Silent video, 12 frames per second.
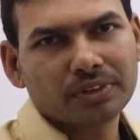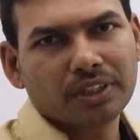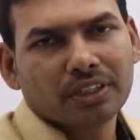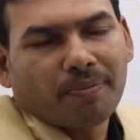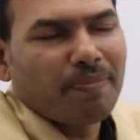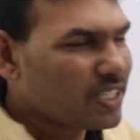
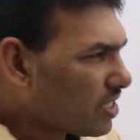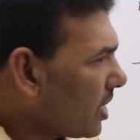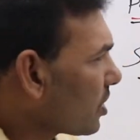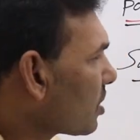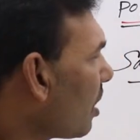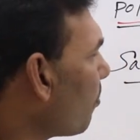The best
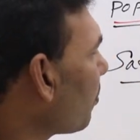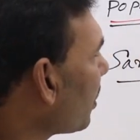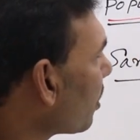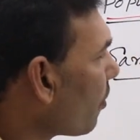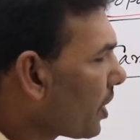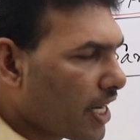example in
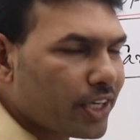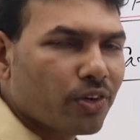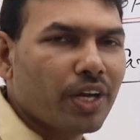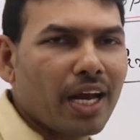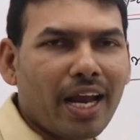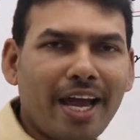our
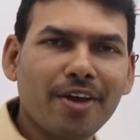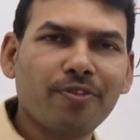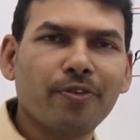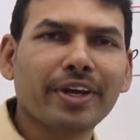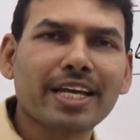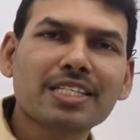day-to-day life
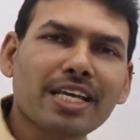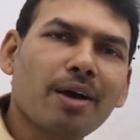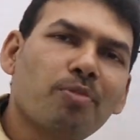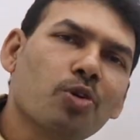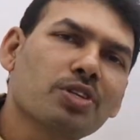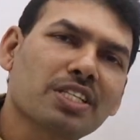we can say
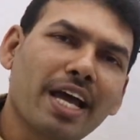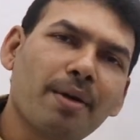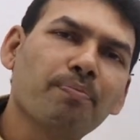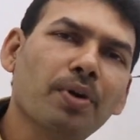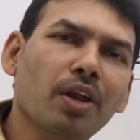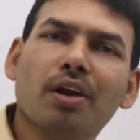about
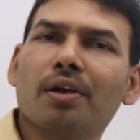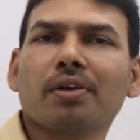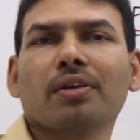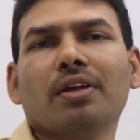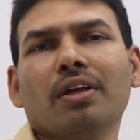sample.